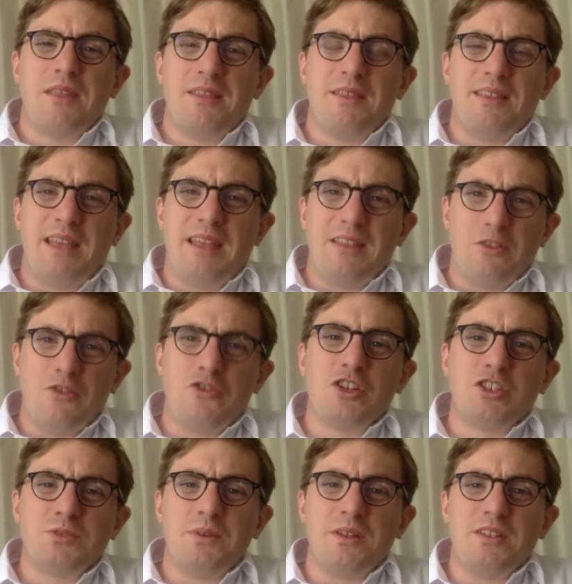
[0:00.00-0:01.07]
in the
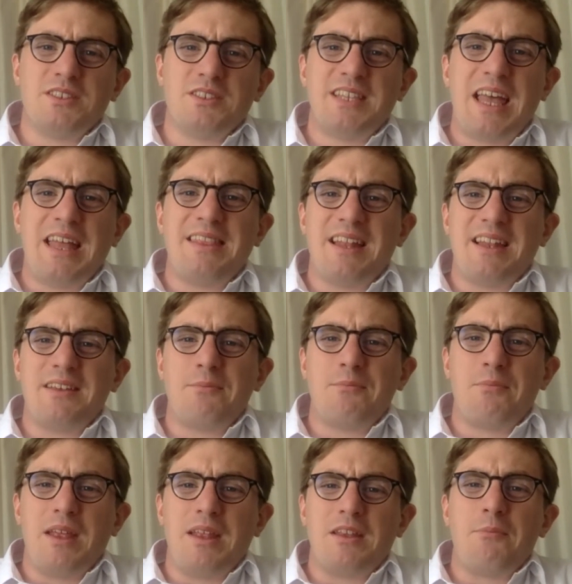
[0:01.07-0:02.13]
judgment, said that
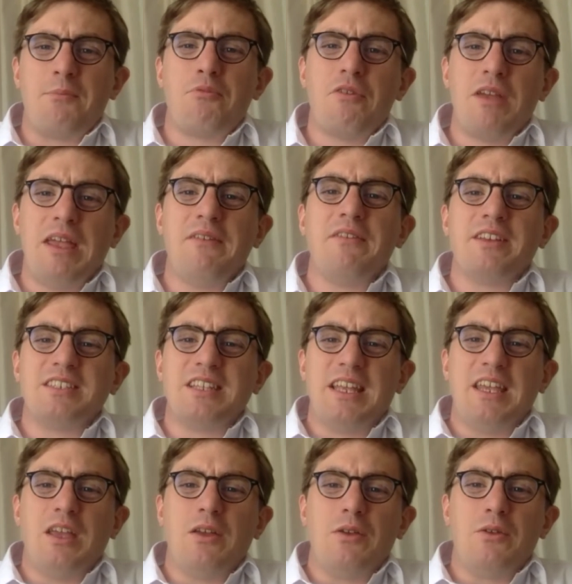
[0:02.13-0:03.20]
it had previously
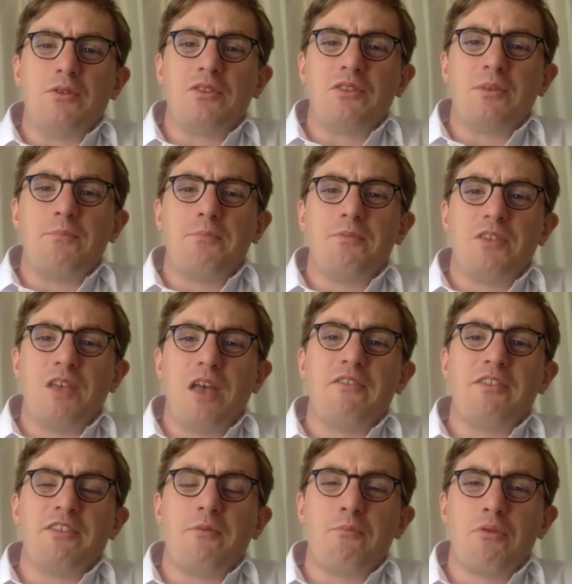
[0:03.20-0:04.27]
used the
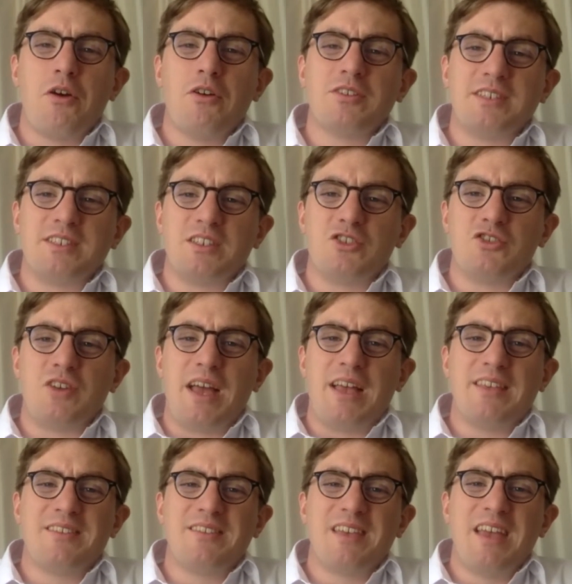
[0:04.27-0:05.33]
service of process
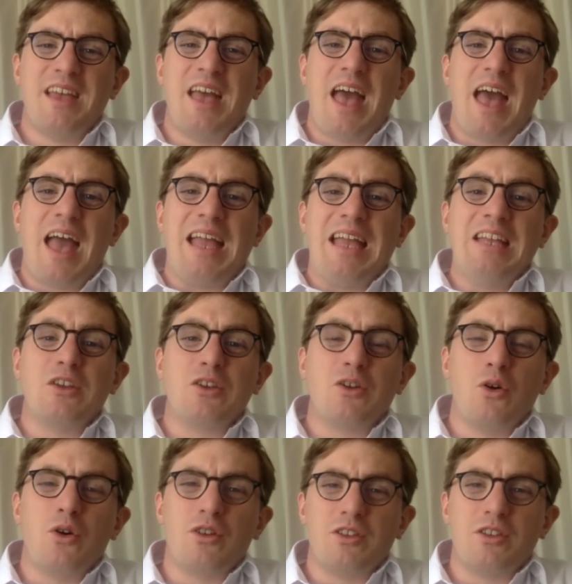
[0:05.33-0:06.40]
address in
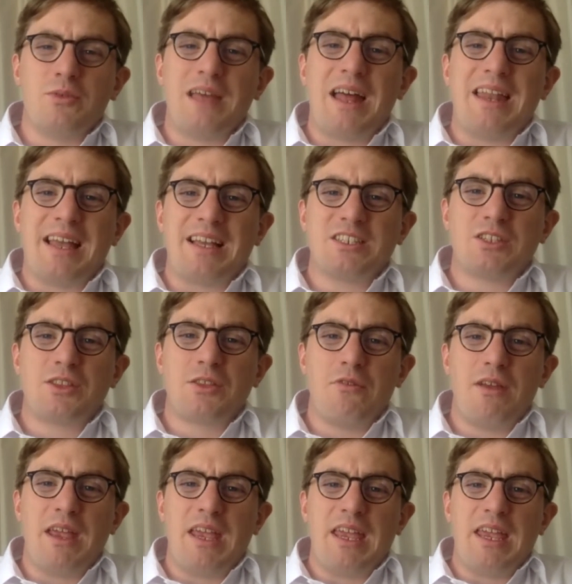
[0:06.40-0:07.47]
accordance with Annex
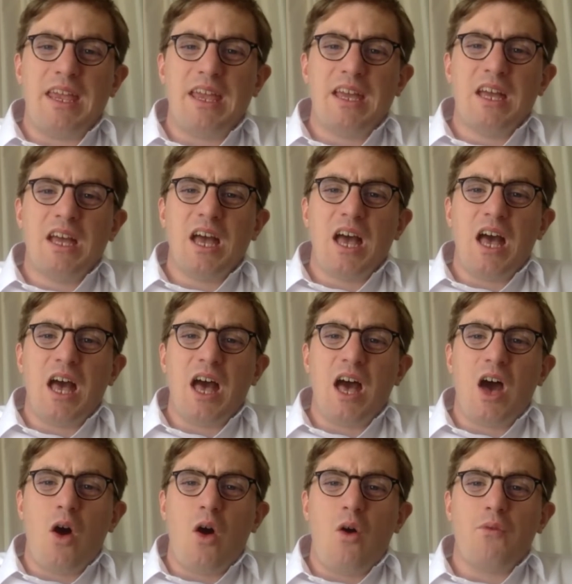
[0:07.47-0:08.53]
3
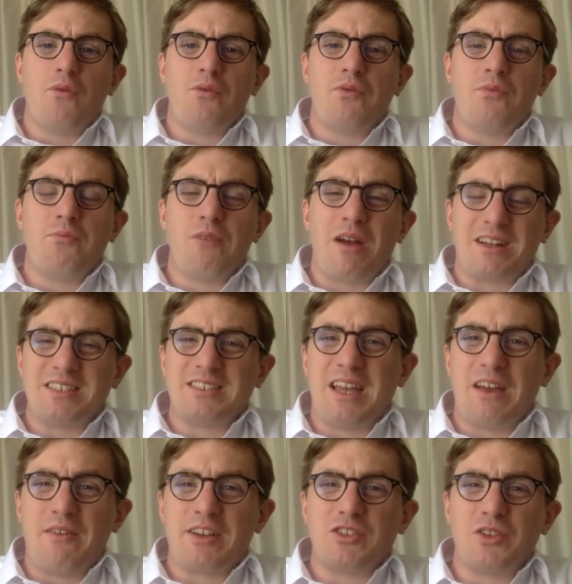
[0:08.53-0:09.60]
of Practice
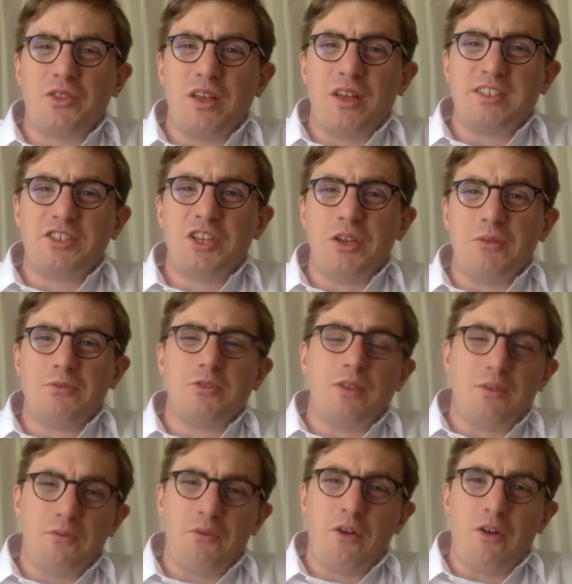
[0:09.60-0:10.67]
Direction 32. So
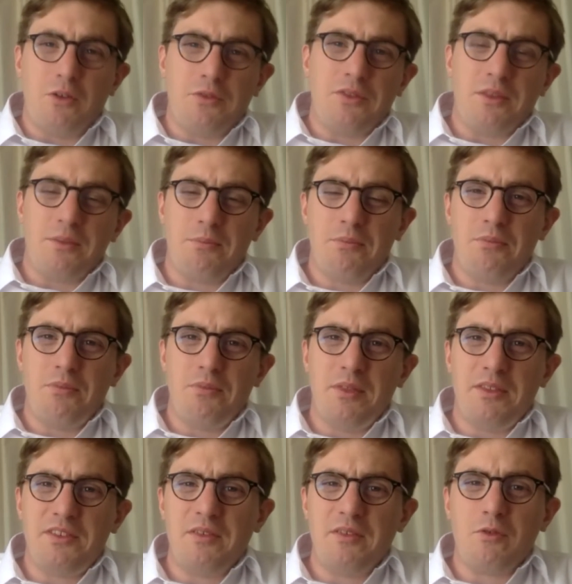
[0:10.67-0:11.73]
it followed the
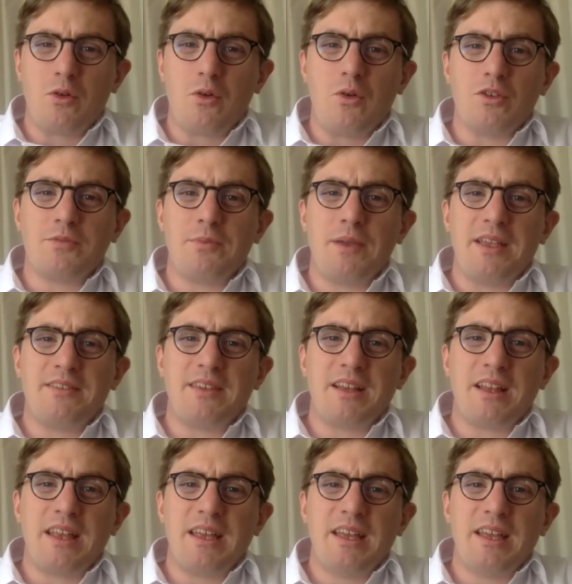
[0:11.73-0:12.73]
civil courts, basically.